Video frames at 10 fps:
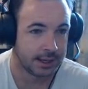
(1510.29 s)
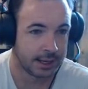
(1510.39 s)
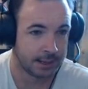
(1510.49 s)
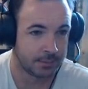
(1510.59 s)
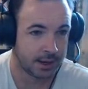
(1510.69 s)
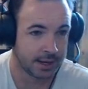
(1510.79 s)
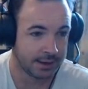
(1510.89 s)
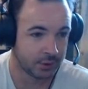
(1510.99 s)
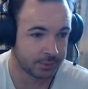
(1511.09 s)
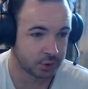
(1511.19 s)
I
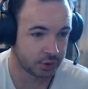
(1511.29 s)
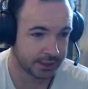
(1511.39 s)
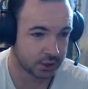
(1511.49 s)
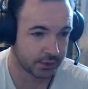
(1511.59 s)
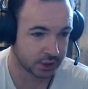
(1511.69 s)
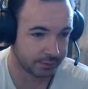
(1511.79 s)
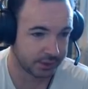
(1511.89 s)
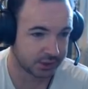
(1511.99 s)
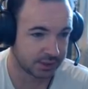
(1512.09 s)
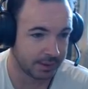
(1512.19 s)
have an opportunity to actually
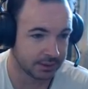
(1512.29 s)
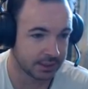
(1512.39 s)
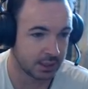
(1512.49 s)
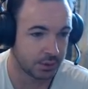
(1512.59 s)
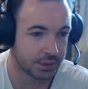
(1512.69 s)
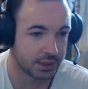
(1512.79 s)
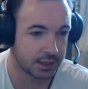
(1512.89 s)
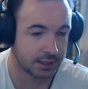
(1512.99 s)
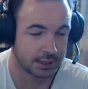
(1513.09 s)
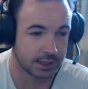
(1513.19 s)
press the button here with
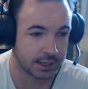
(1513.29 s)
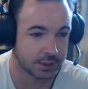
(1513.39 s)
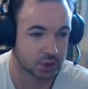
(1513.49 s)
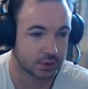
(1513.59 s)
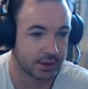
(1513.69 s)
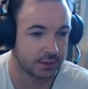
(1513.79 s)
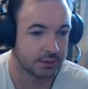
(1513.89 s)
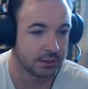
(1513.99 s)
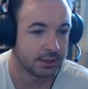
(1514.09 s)
the Shrouded.